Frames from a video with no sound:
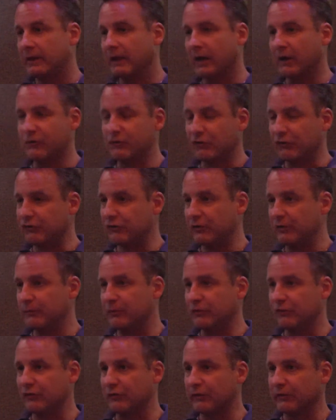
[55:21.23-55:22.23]
I was just in
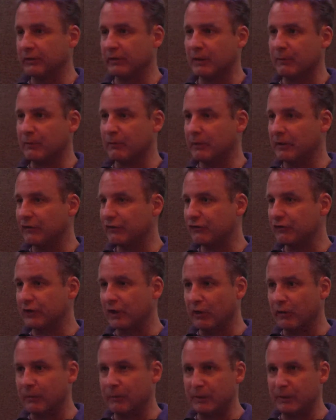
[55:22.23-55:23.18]
Brazil a couple months ago.